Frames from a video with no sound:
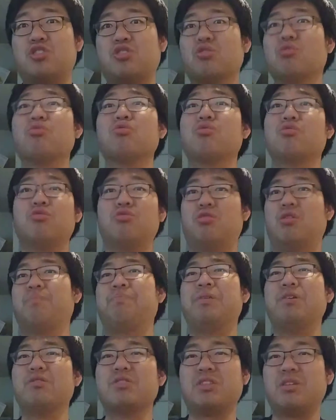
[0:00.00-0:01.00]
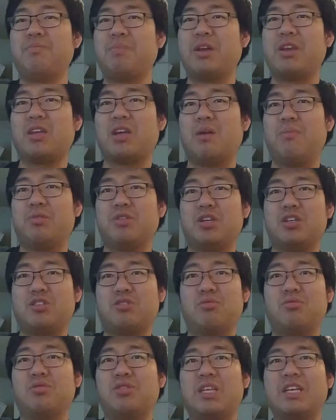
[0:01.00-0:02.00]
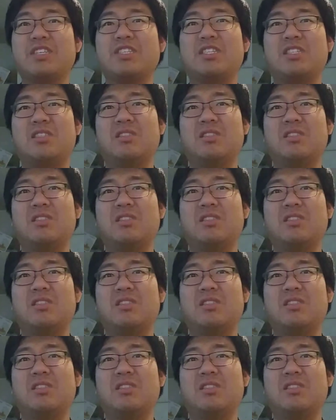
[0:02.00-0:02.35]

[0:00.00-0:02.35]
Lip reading: so abusing many combo decks, so they